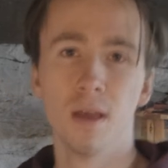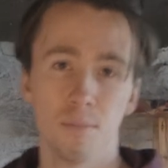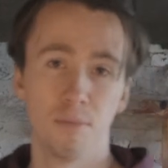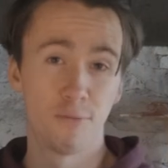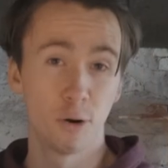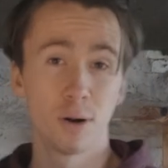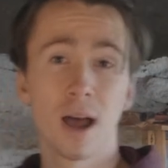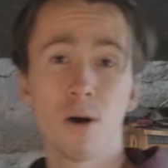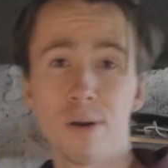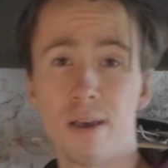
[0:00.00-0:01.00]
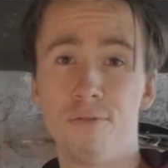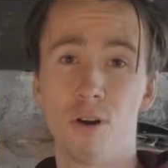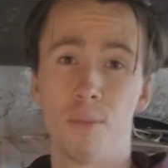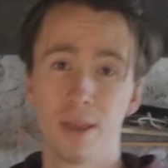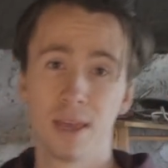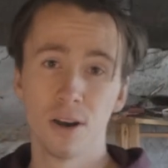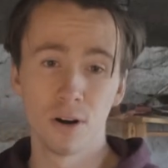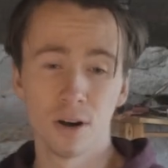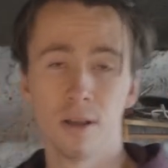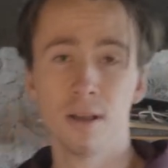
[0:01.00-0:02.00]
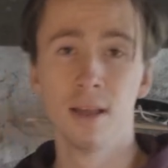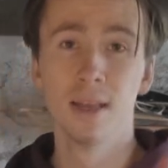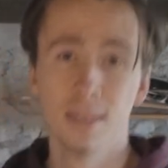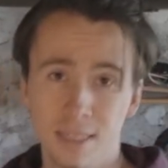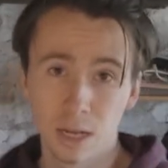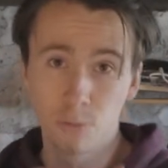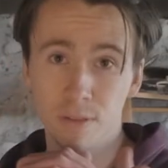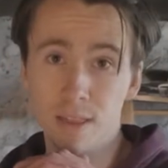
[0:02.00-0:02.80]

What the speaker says: But for now, if you're a beginner, stick with